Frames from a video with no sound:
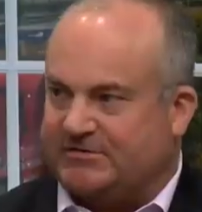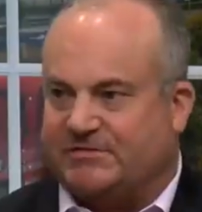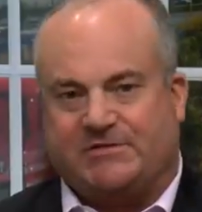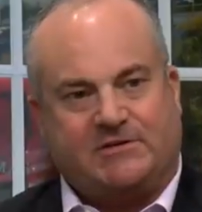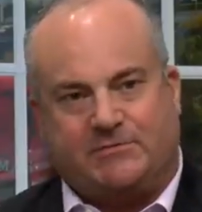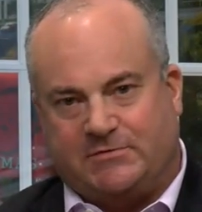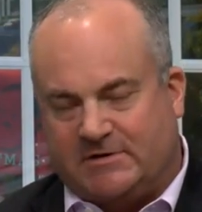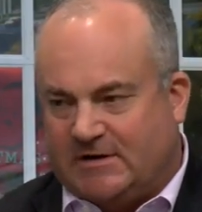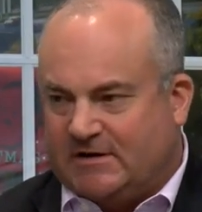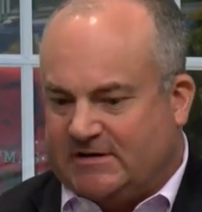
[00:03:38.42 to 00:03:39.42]
just like you
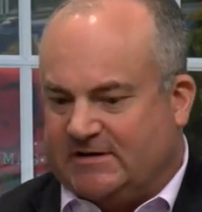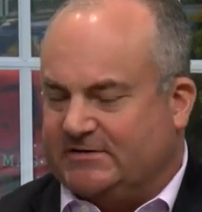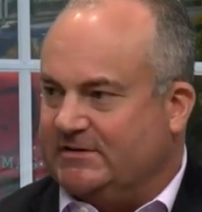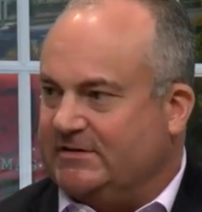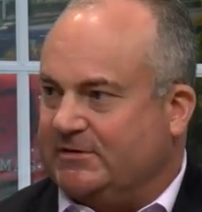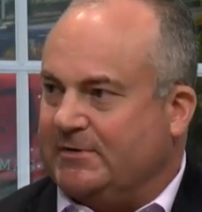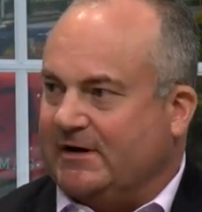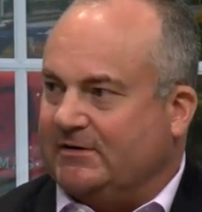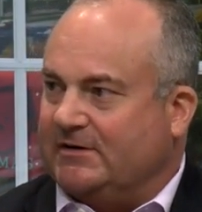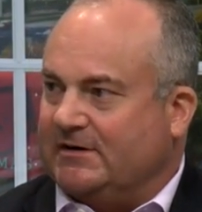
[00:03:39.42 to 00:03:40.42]
hear
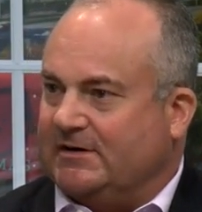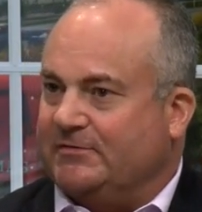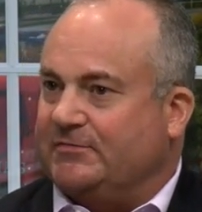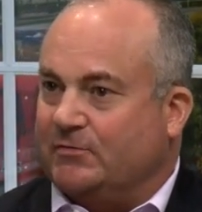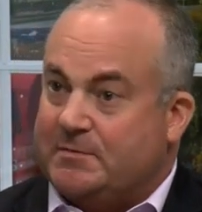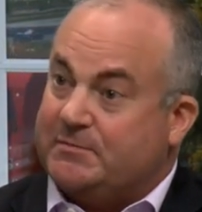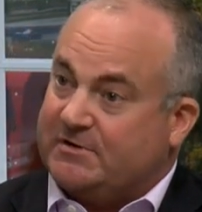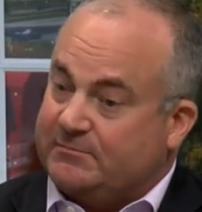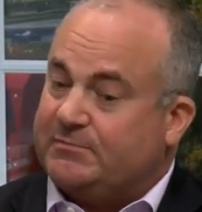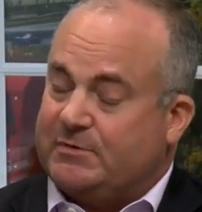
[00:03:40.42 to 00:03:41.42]
about for women,
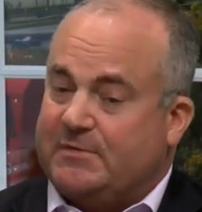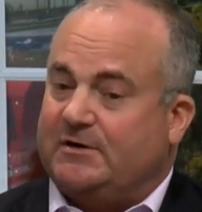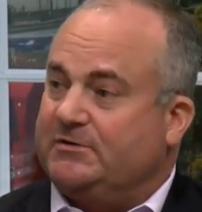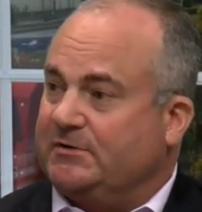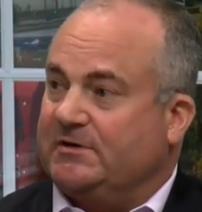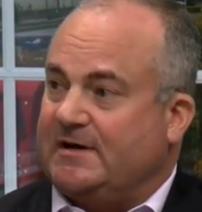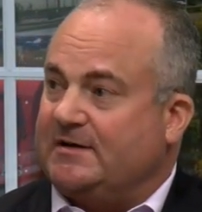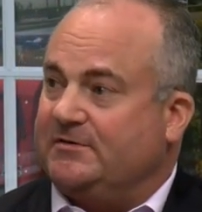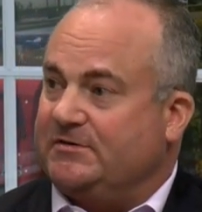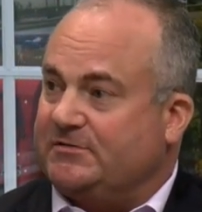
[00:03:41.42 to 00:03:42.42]
but men are doing a lot
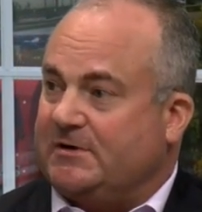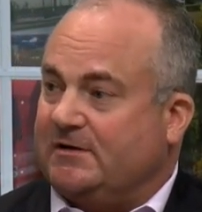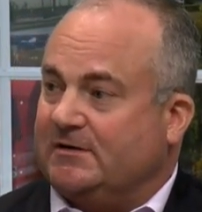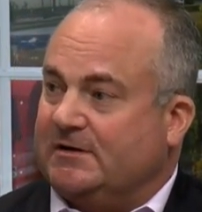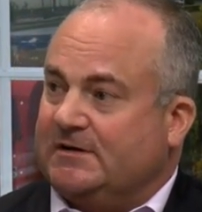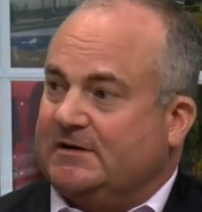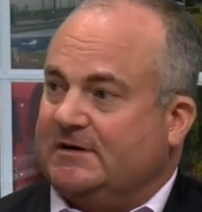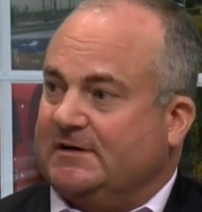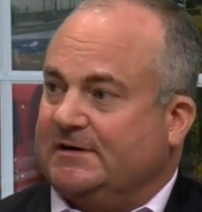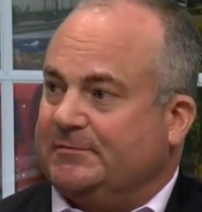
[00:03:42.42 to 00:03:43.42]
of it as well.
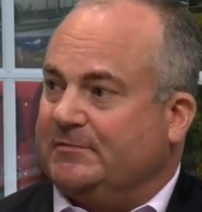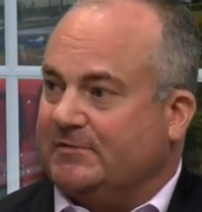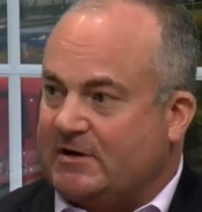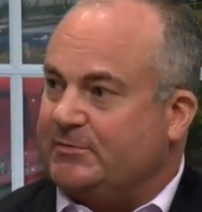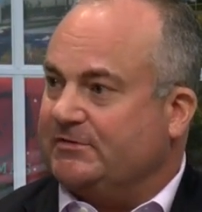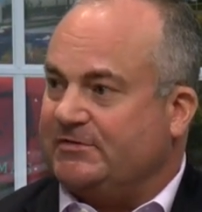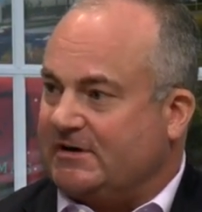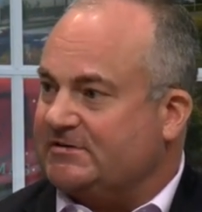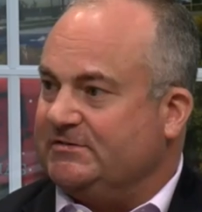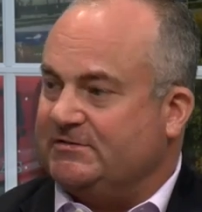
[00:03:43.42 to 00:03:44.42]

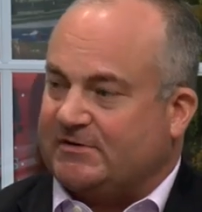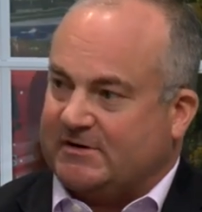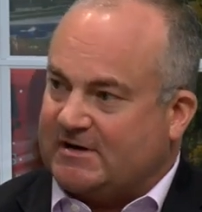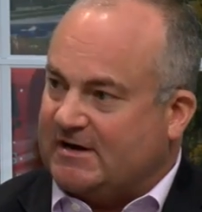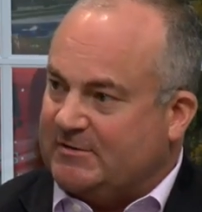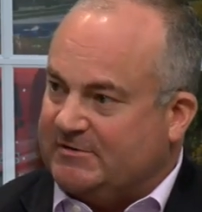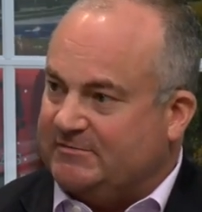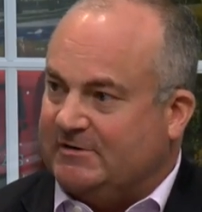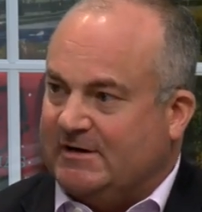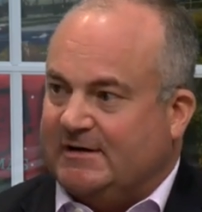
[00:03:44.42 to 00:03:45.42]
Liposuction is very common.